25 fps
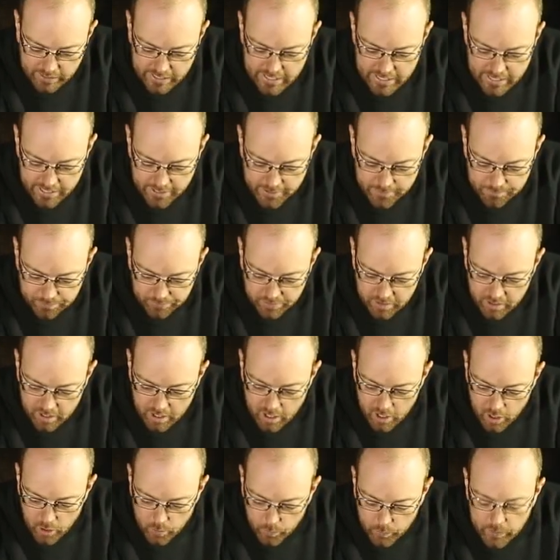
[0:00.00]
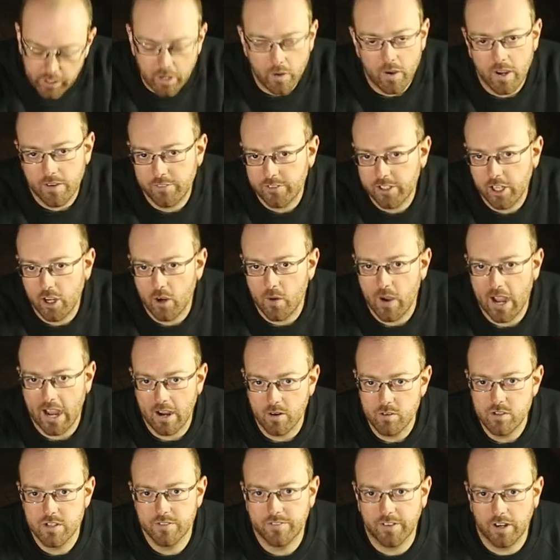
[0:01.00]
here, we don't have to go
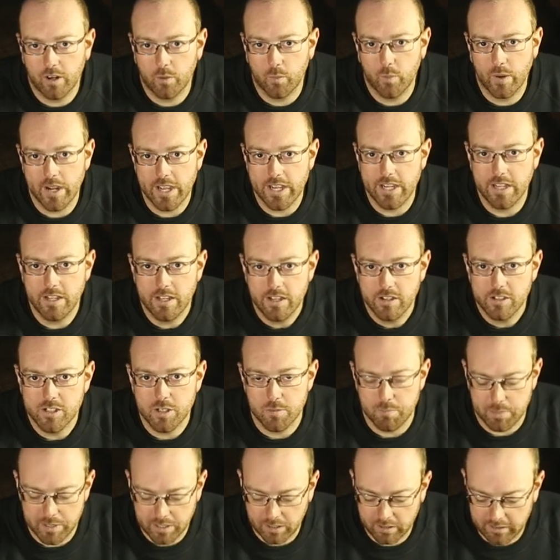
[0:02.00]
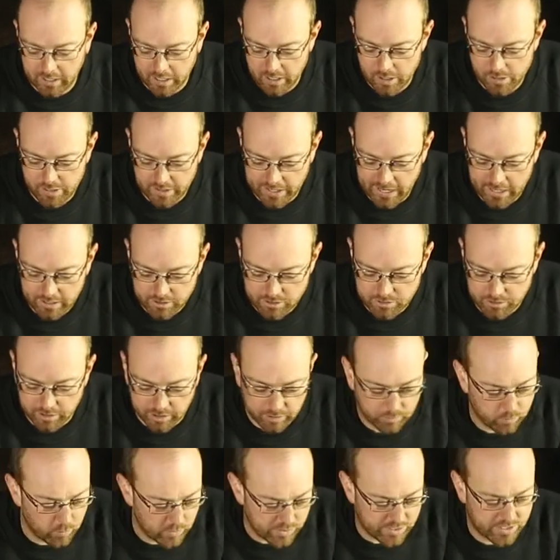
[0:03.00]
out of our way to build anything extra.
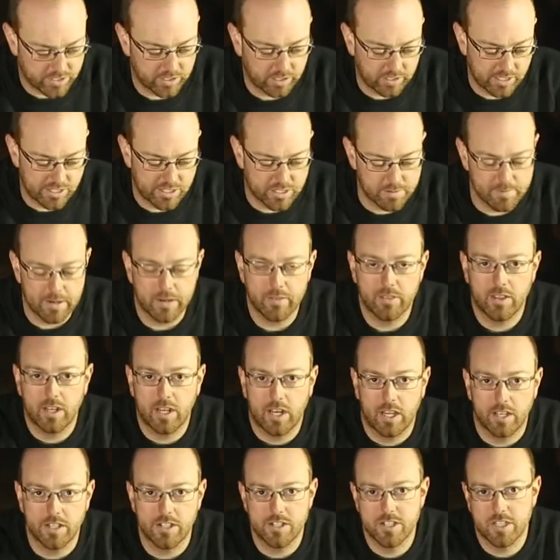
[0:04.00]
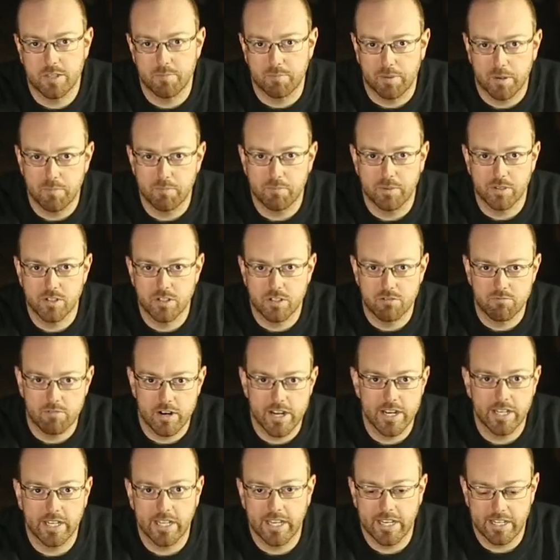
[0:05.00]
We still need to mount the lights, the bumpers, the
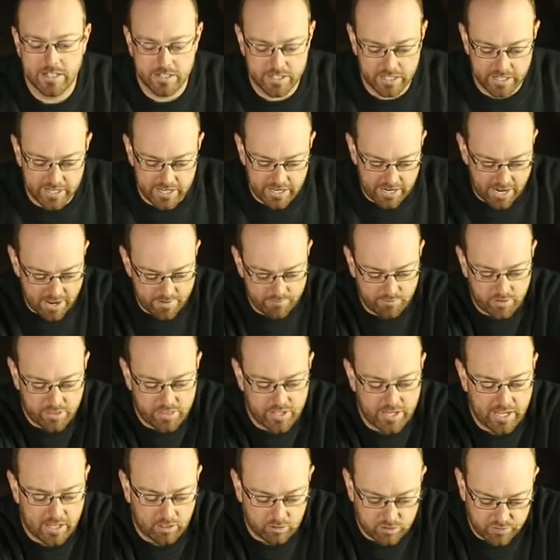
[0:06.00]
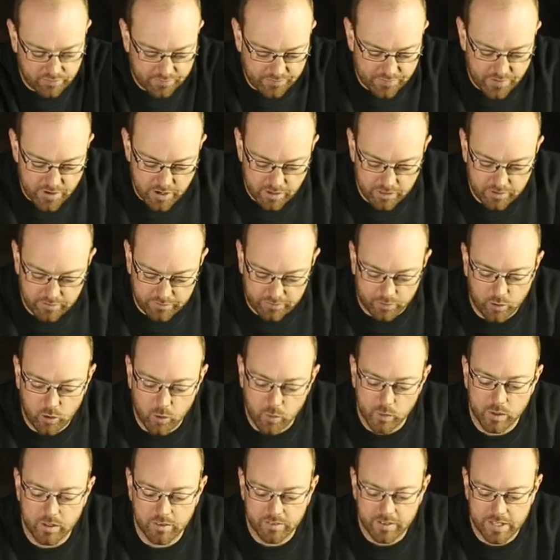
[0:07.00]
radiator, and everything else further
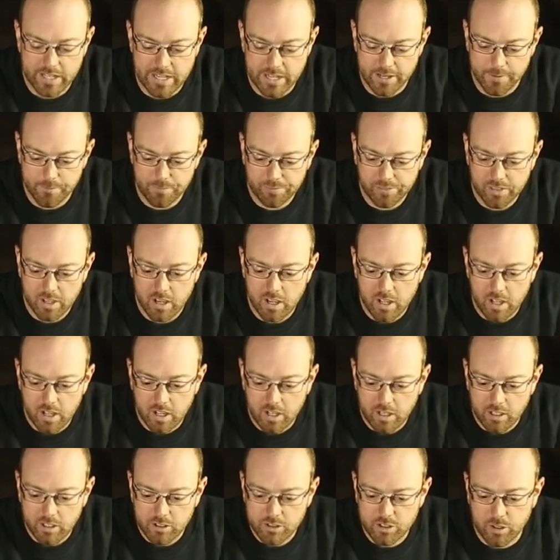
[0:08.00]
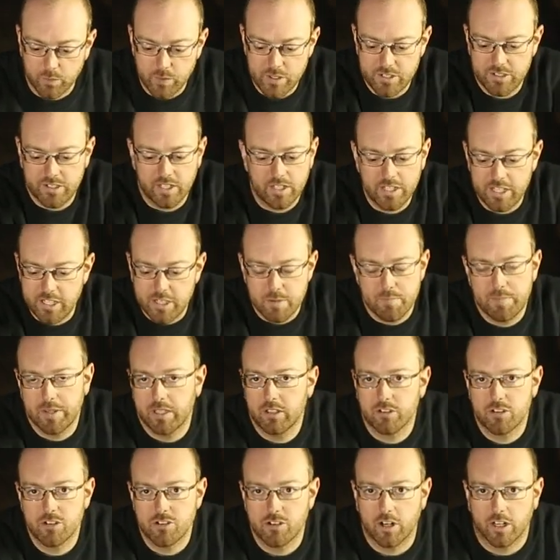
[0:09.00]
forward of here. So we still need to
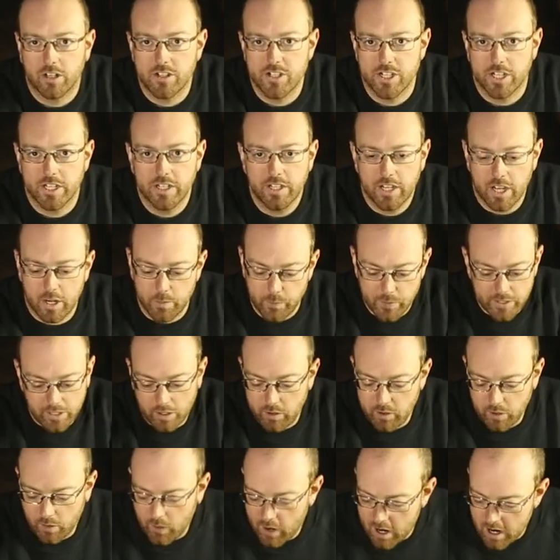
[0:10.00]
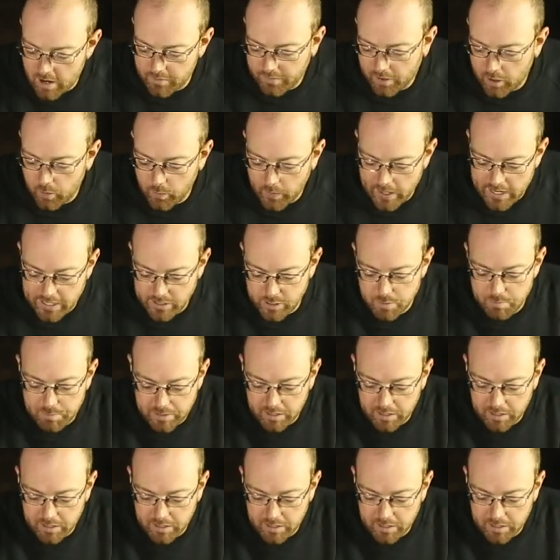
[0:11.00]
build structure, and we don't go out of our way to